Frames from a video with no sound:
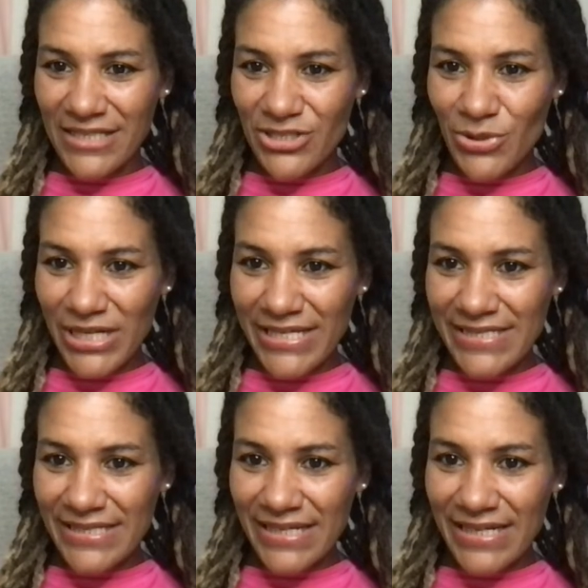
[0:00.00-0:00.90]
Julie
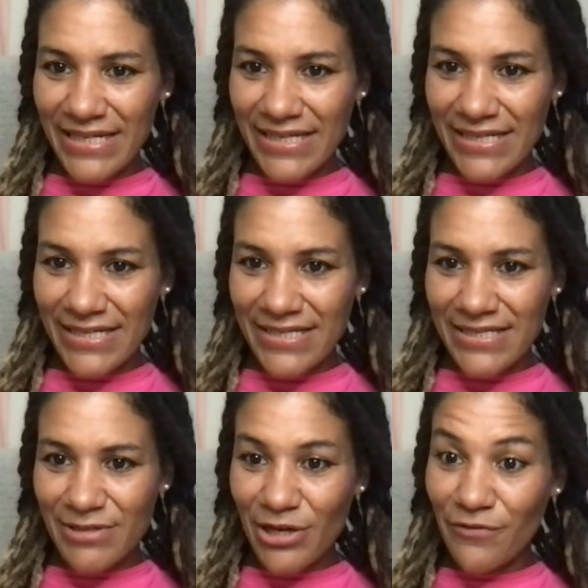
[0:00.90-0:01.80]

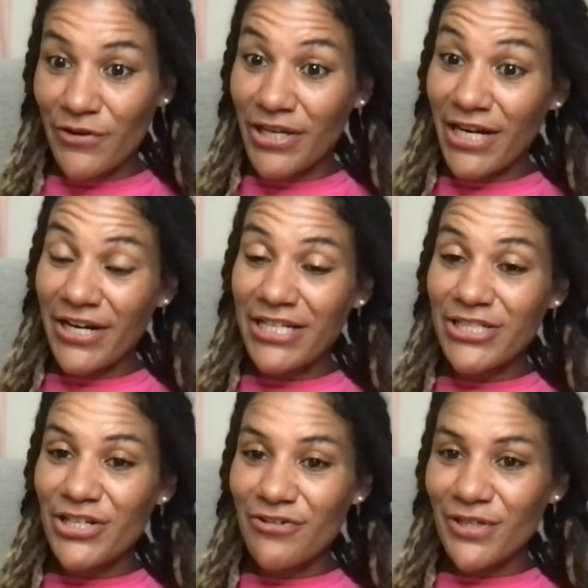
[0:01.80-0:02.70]
says, we love you here
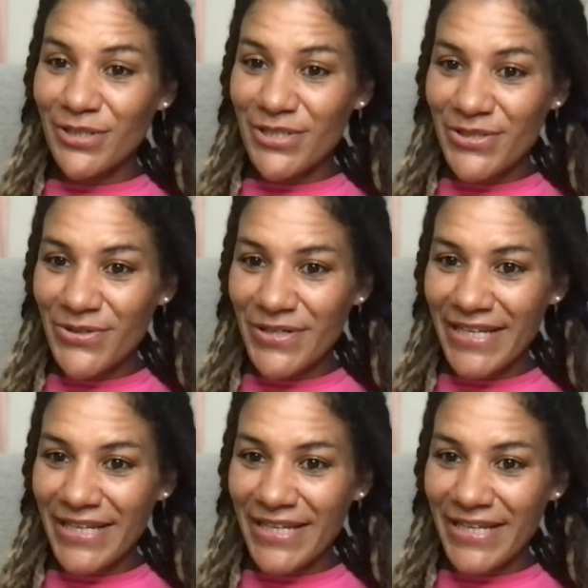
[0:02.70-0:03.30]
in Toronto.